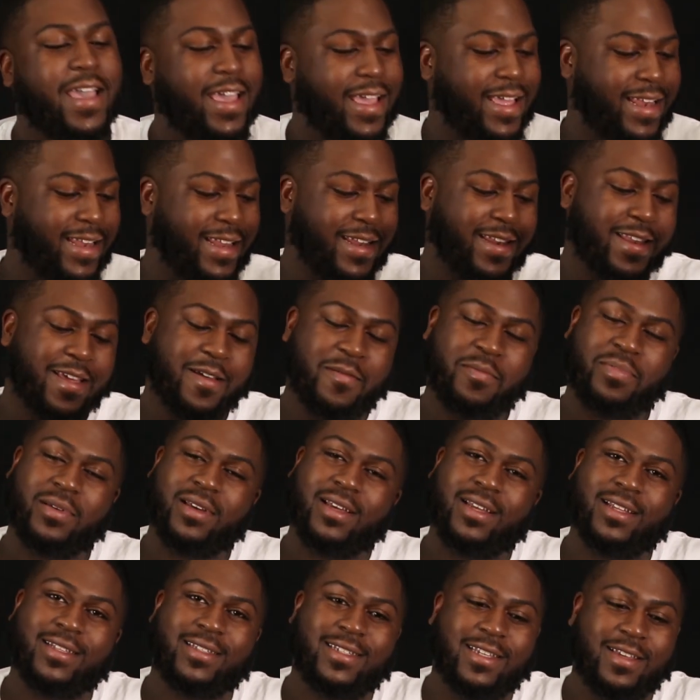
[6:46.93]
ended up
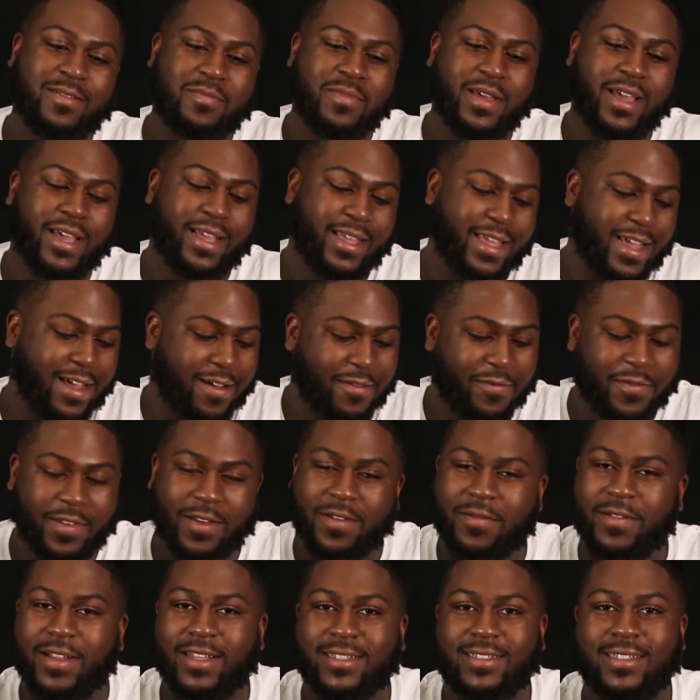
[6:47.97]
putting T Mac out for
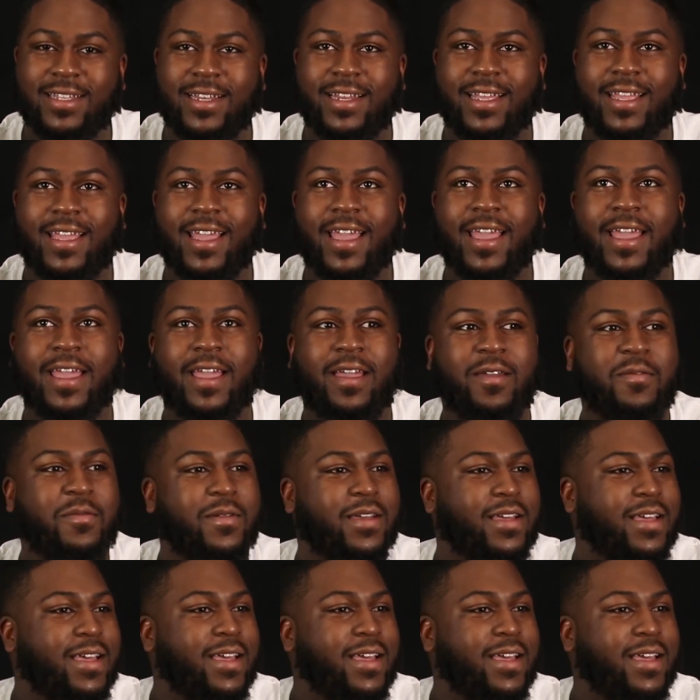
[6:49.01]
the rest of the game.